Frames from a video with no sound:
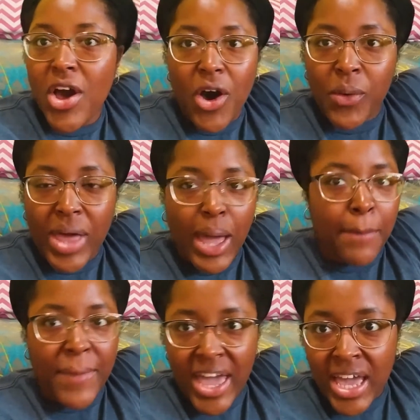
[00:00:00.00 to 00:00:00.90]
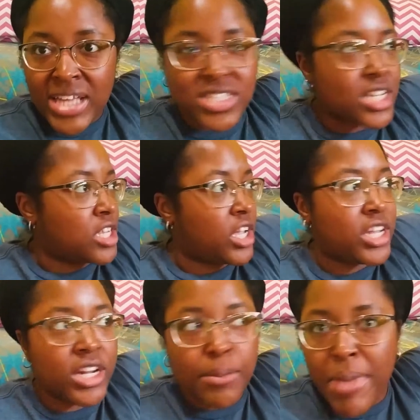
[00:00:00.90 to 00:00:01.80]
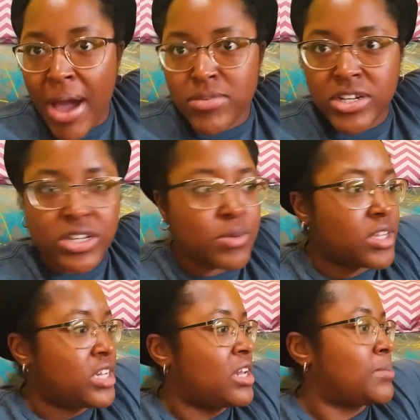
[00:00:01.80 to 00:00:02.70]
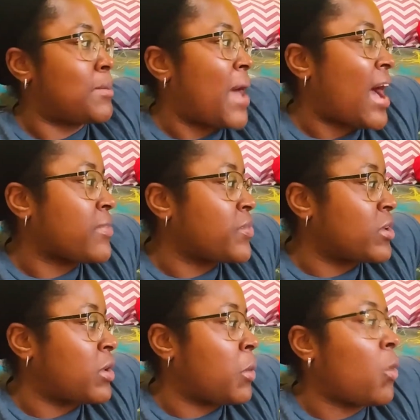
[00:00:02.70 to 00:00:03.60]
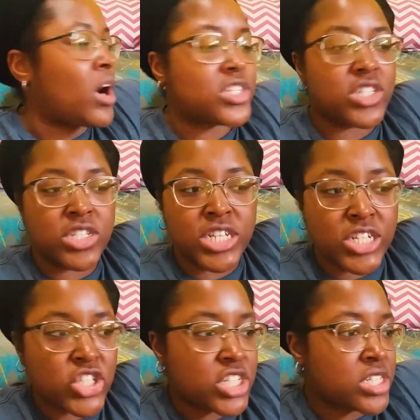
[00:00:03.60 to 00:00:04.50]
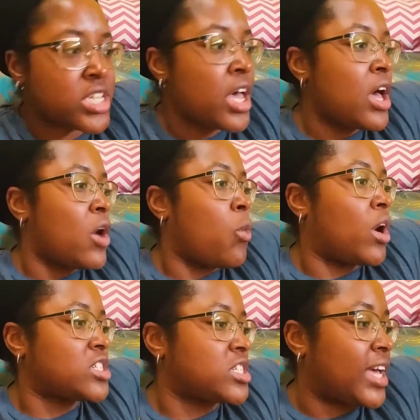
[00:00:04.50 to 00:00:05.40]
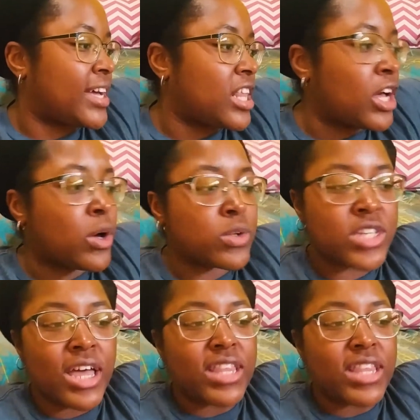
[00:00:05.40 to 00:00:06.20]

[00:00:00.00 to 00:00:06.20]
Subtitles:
Okay, maids cleaning up after them, cleaning up the bathroom, washing dishes, washing their clothes.